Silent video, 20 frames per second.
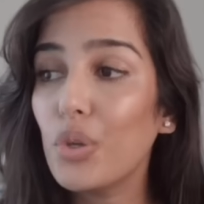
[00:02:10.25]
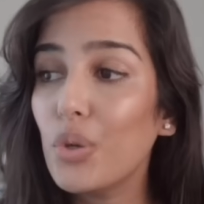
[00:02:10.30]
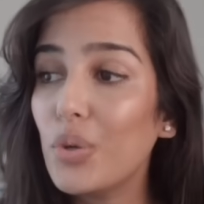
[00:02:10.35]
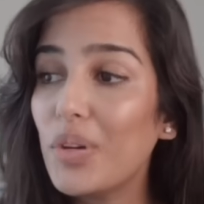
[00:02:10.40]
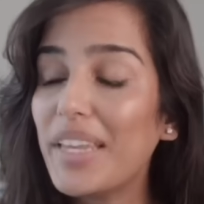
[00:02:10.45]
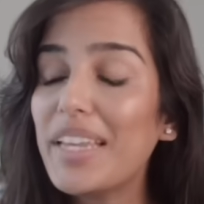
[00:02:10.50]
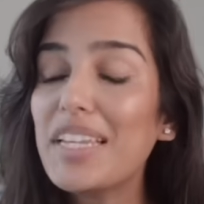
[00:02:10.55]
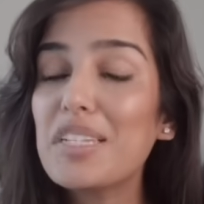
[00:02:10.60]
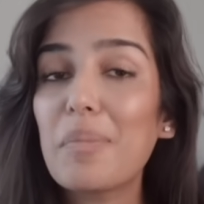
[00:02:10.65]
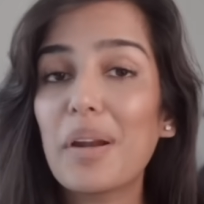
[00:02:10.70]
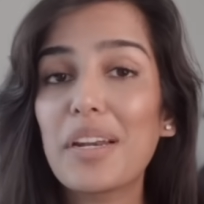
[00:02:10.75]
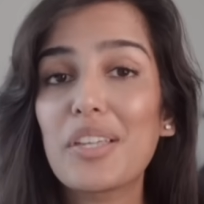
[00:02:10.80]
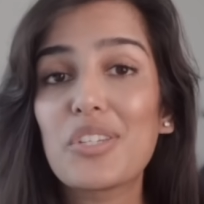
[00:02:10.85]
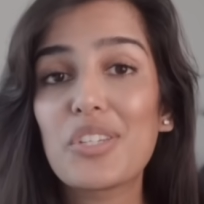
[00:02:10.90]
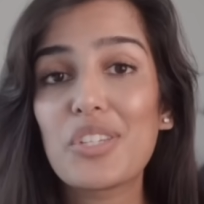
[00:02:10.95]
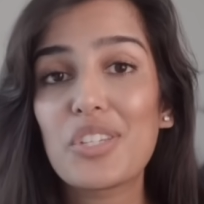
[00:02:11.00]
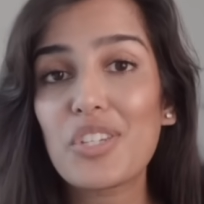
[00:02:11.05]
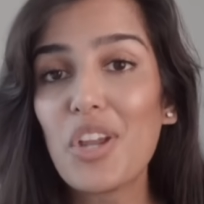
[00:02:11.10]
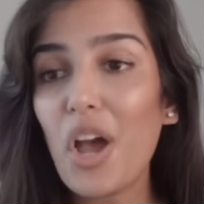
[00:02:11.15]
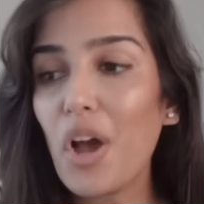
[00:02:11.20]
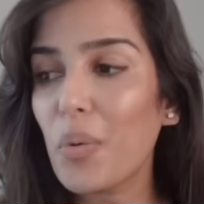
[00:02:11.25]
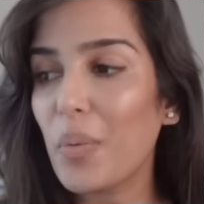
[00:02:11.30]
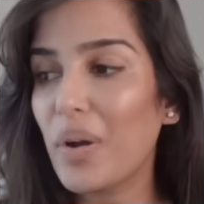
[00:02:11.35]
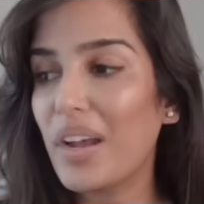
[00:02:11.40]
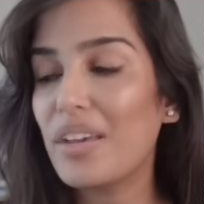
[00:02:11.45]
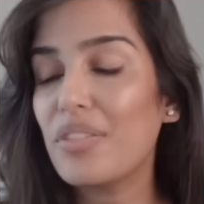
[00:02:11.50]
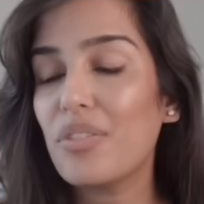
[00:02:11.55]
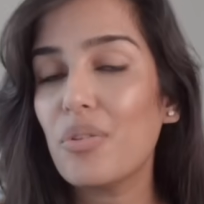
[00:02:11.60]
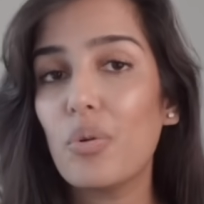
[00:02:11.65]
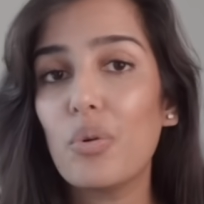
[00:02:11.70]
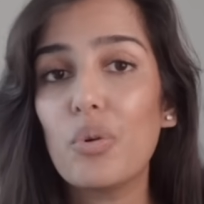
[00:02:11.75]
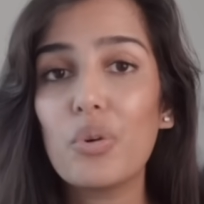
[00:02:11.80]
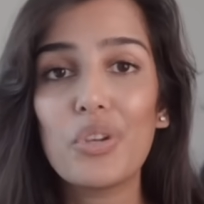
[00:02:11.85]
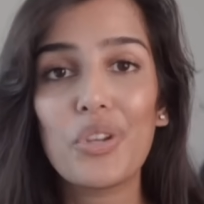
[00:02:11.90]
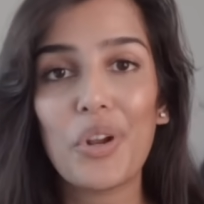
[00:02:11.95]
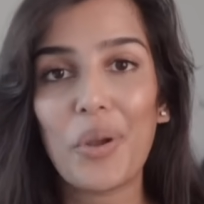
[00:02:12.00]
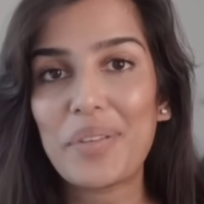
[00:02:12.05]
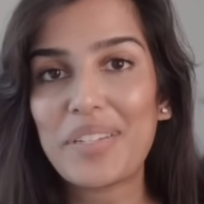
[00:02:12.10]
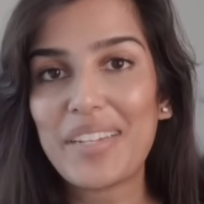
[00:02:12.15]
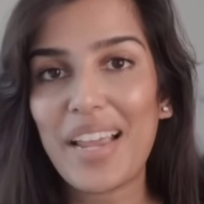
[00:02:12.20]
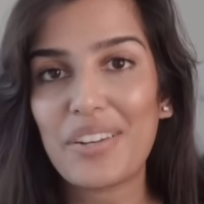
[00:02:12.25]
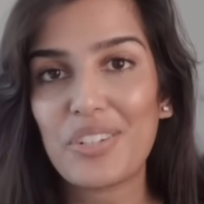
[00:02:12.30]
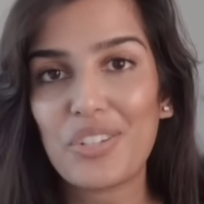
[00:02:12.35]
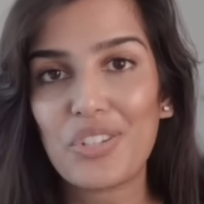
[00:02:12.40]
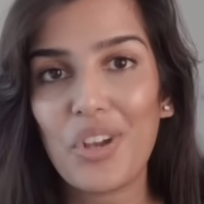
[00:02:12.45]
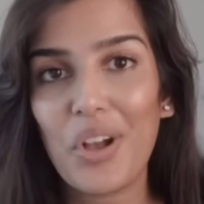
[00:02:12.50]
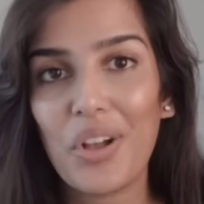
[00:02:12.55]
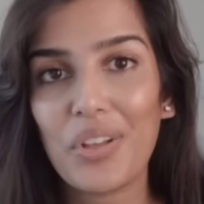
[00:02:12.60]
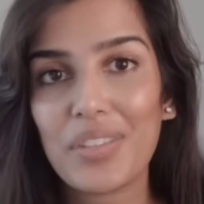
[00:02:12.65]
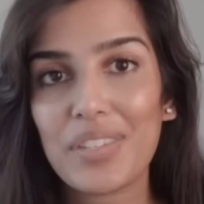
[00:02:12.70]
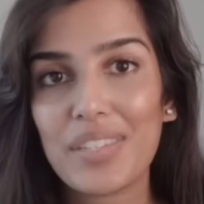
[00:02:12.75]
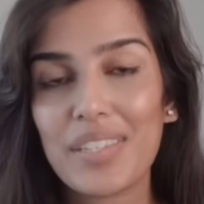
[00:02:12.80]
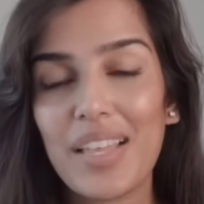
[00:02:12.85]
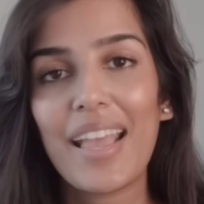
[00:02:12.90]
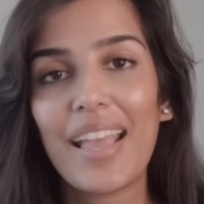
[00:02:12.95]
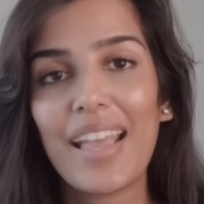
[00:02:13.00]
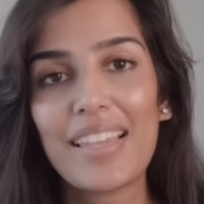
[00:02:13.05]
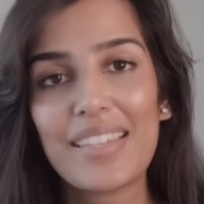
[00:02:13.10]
You need money to start with, or you don't stand a chance.